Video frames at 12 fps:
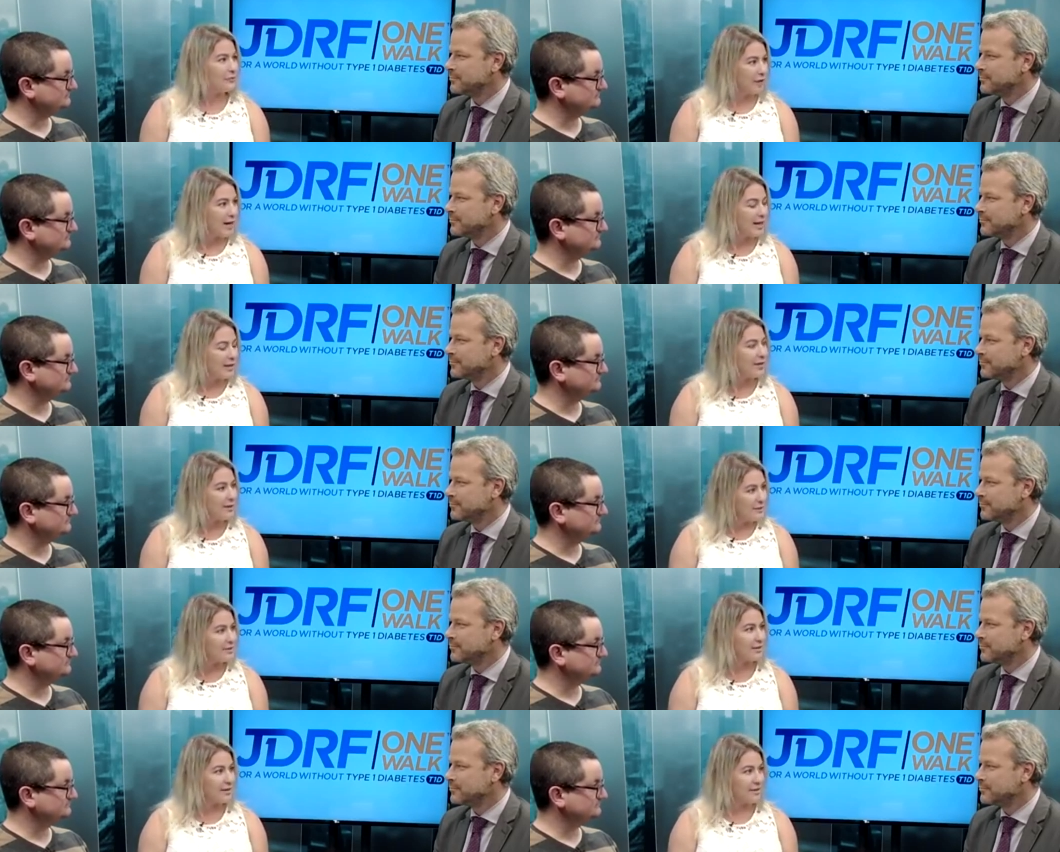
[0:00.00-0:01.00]
Speaker 1: Ryan
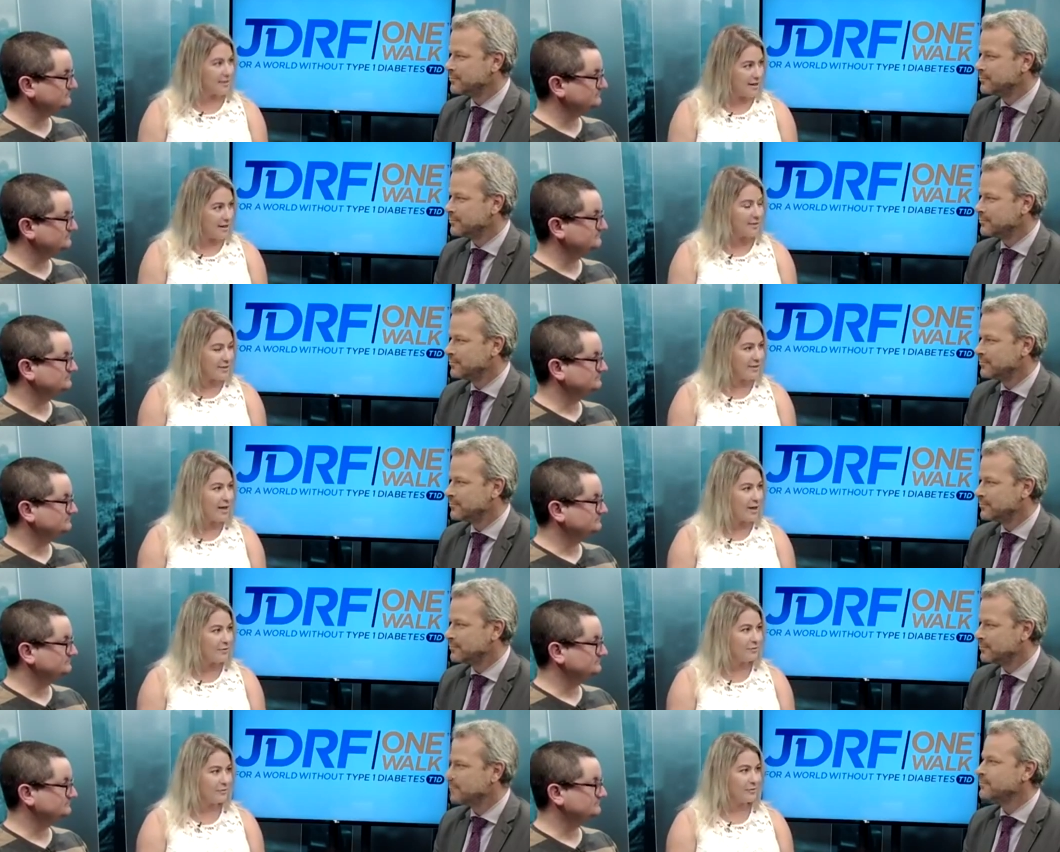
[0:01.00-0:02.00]
insulin to save his
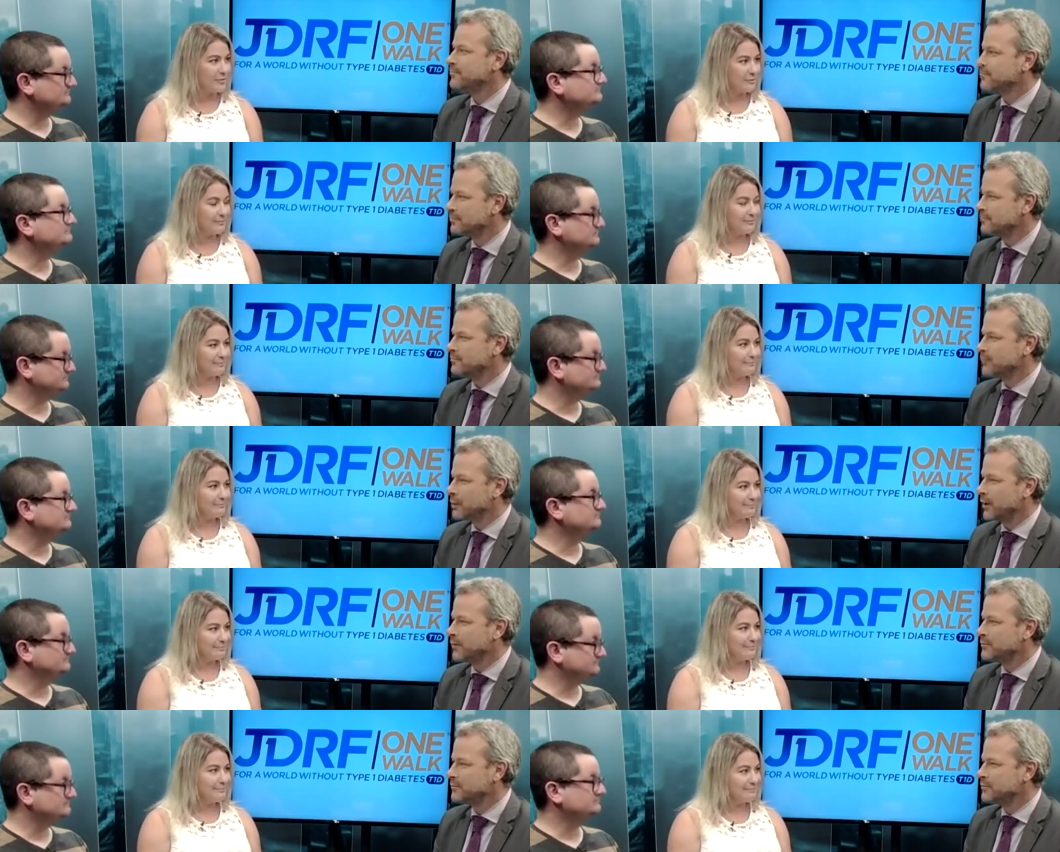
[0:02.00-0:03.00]
life.
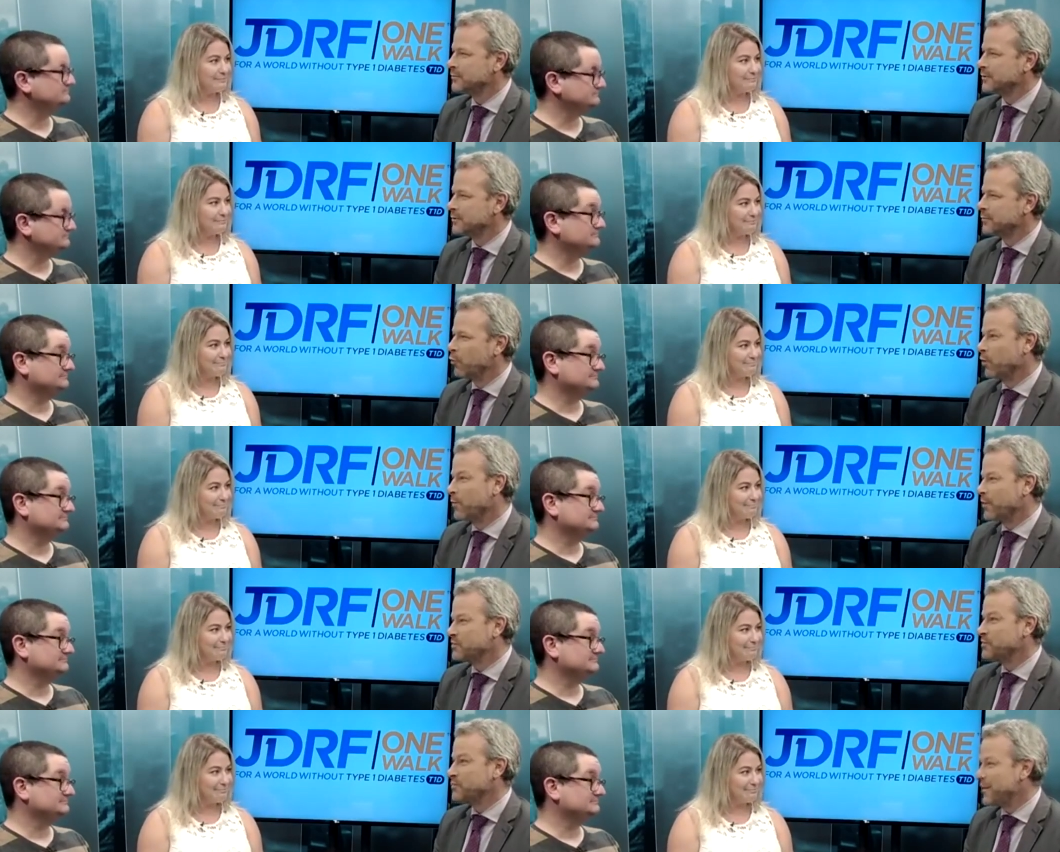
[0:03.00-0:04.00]
Okay,
Speaker 2: but what
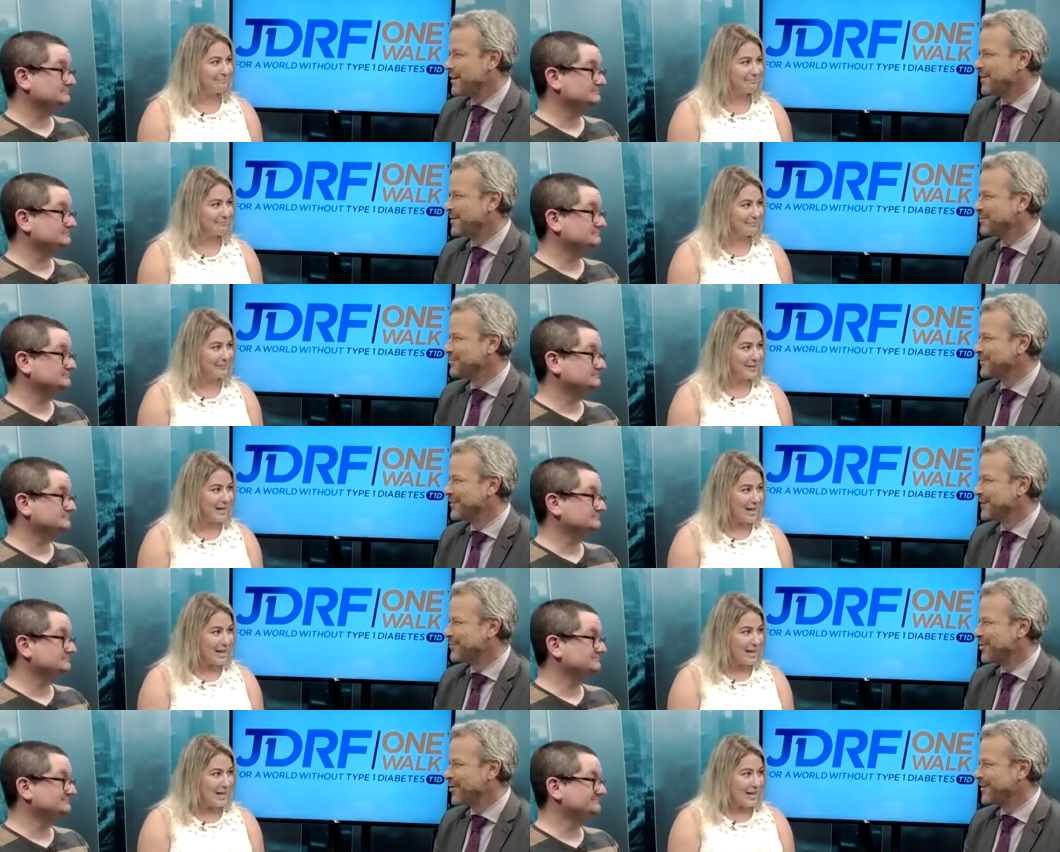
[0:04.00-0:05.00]
about supplying him on
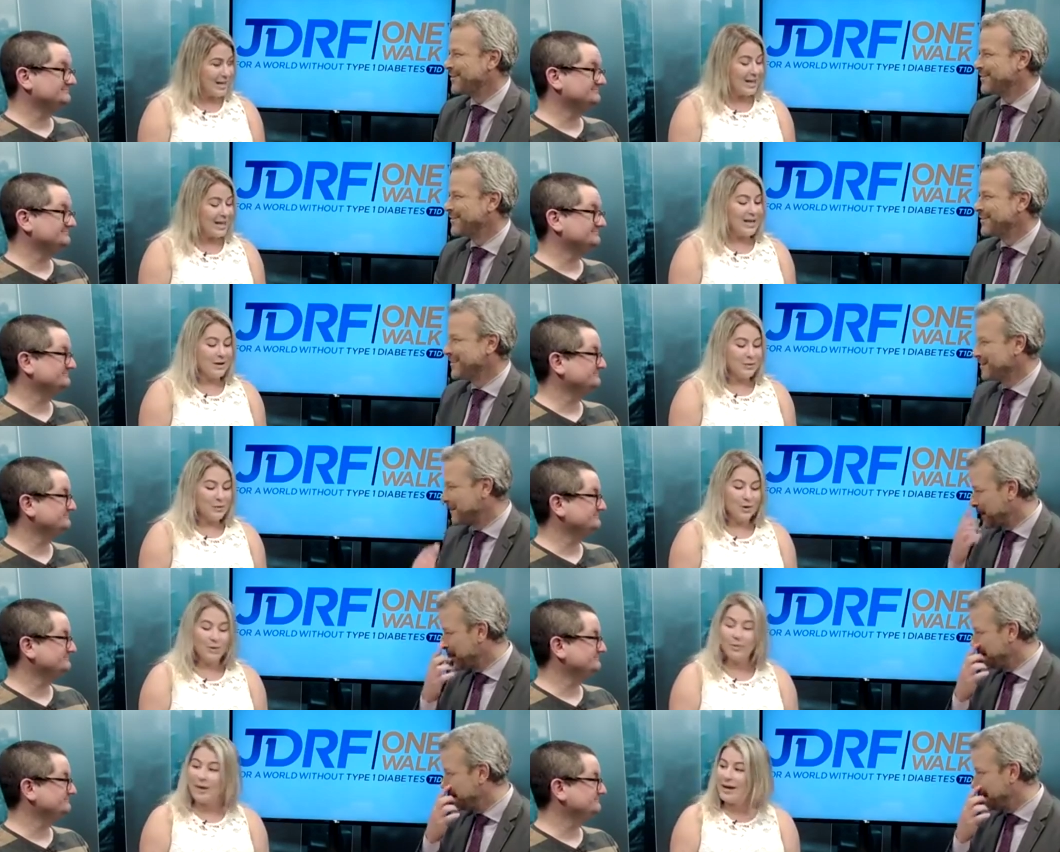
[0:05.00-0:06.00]
the market?
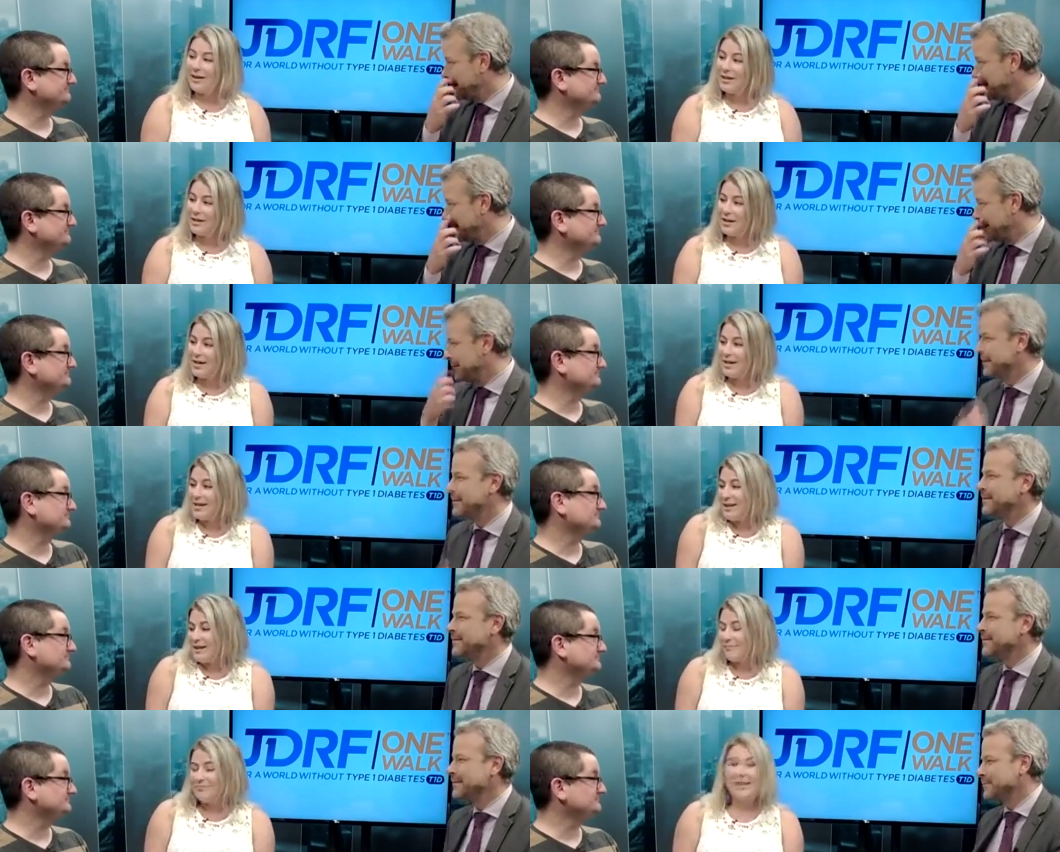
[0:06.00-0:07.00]
Speaker 1: Well, you, it,
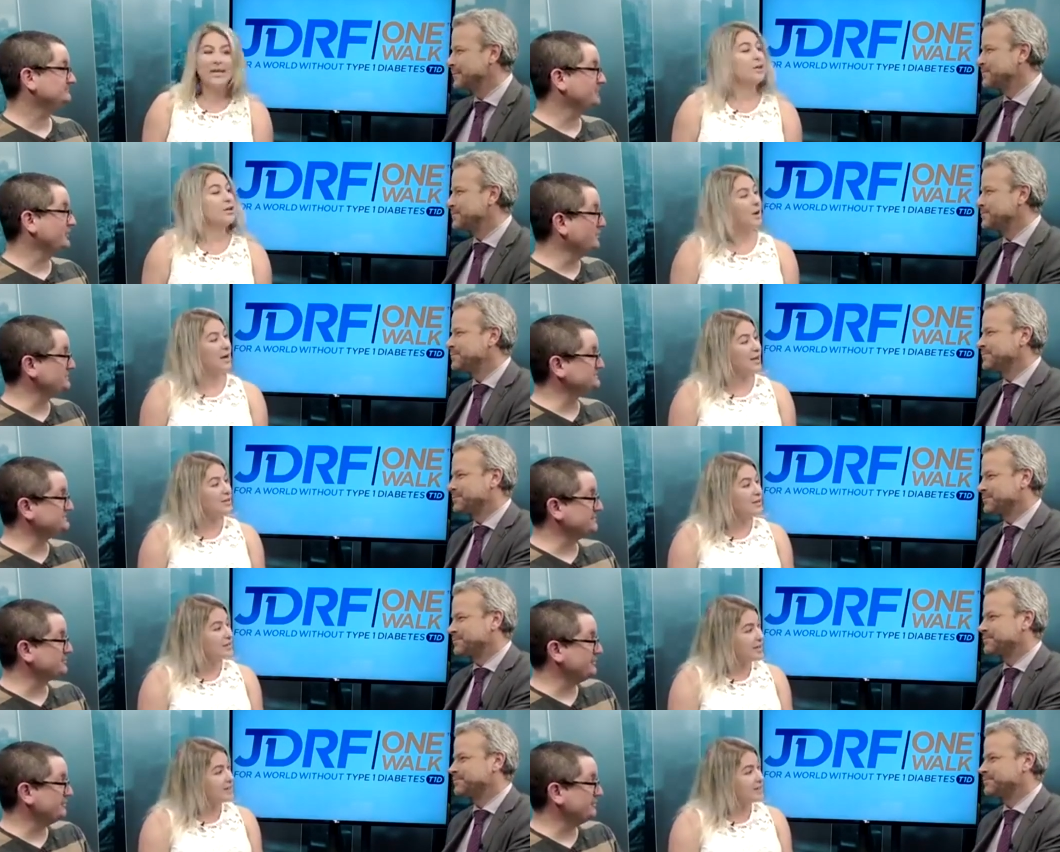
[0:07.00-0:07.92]
eh, you, you hope want, it's a temporary it's,